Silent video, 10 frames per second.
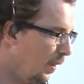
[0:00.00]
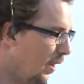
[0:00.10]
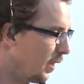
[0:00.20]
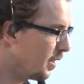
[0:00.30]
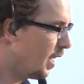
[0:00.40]
for
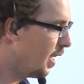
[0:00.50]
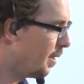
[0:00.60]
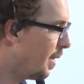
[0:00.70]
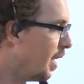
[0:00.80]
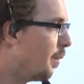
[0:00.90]
a long
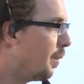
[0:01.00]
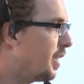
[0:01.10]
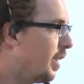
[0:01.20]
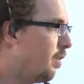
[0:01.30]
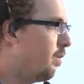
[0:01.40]
time,
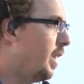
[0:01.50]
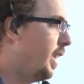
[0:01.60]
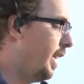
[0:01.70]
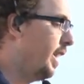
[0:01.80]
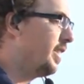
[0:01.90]
we're still
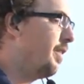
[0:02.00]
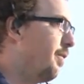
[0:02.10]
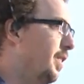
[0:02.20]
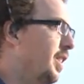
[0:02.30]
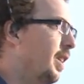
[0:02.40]
really in its
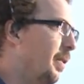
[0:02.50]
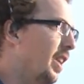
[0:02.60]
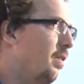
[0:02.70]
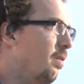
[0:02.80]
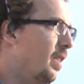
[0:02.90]
infancy, and
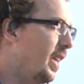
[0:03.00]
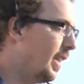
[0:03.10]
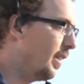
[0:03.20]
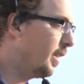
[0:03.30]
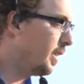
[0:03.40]
we don't
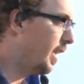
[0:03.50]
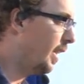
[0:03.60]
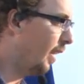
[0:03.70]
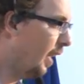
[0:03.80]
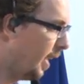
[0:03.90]
really
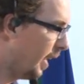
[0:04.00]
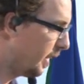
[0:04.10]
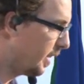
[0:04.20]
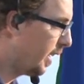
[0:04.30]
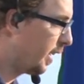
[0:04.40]
understand
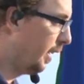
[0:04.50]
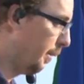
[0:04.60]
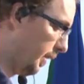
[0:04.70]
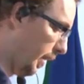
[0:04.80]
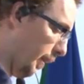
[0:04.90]

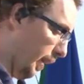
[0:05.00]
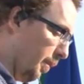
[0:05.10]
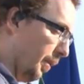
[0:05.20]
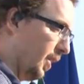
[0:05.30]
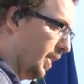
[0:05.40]
exactly what's going
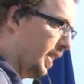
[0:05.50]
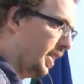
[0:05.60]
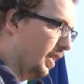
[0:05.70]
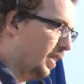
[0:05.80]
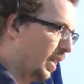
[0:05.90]
on with
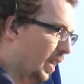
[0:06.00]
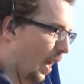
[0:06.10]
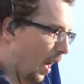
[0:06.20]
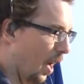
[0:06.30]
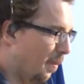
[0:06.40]
diseases.
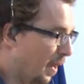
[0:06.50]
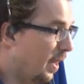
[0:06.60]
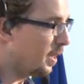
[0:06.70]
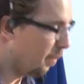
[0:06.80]
Um, and